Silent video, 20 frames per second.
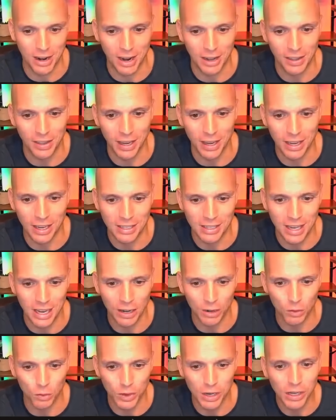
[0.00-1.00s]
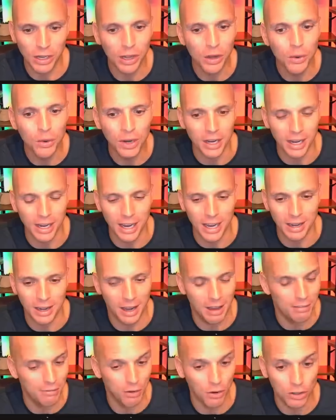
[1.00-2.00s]
I think it's kind of reloading.
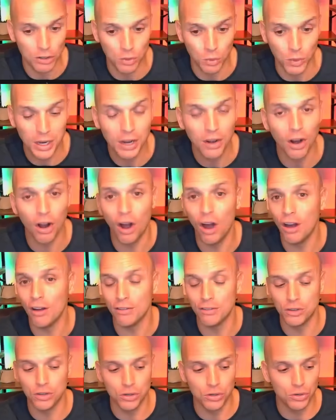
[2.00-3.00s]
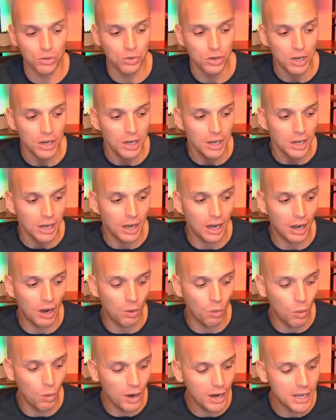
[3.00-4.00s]
And folks, we are off to
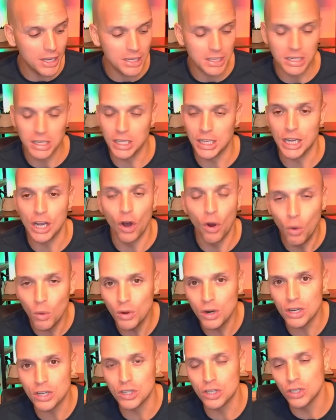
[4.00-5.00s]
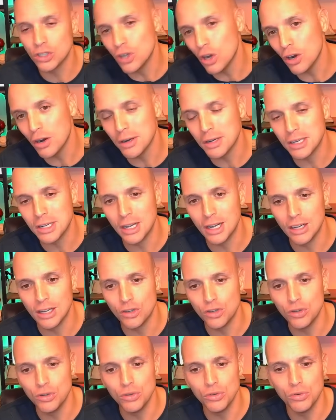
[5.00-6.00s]
what is the coldest start
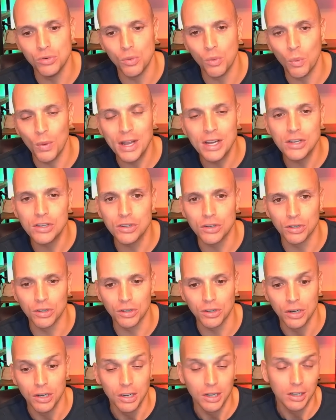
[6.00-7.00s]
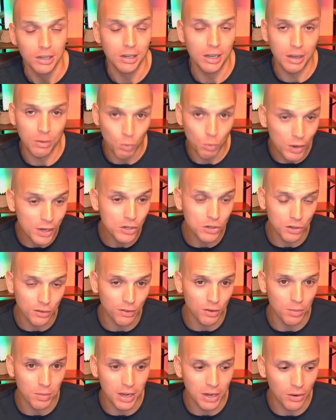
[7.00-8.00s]
to winter, and winter
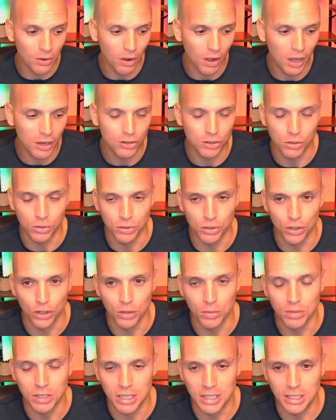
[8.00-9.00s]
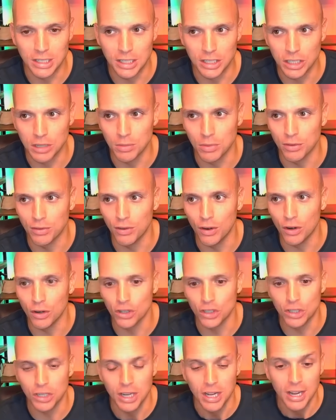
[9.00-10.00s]
for meteorological terms is December
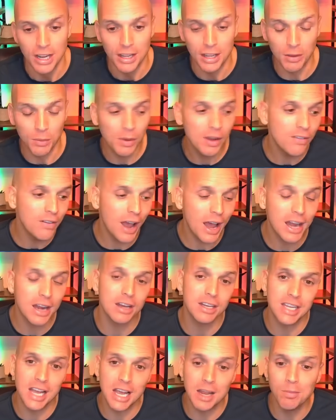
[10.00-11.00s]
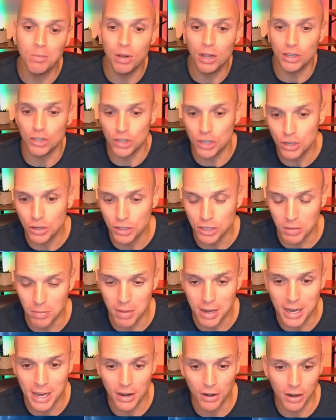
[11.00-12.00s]
1st, that we've had in 10 plus years in
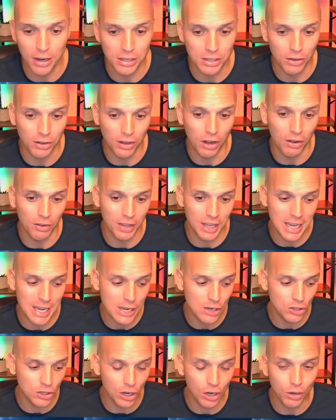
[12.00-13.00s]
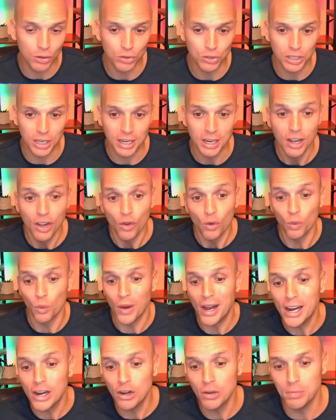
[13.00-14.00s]
many areas along the East Coast, and
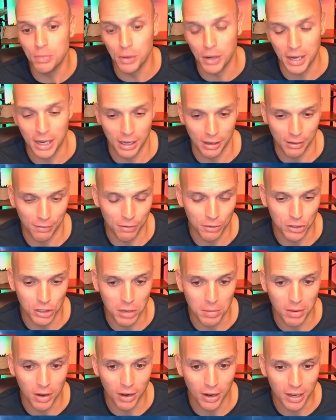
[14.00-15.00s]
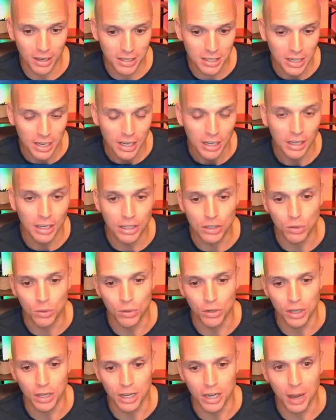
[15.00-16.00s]
record-breaking for some areas and
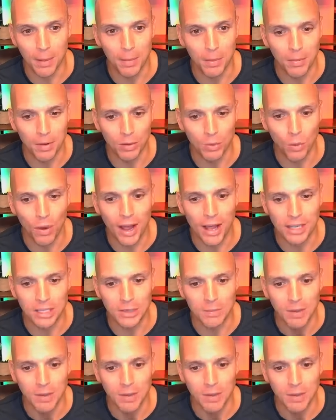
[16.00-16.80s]
toward the upper Midwest.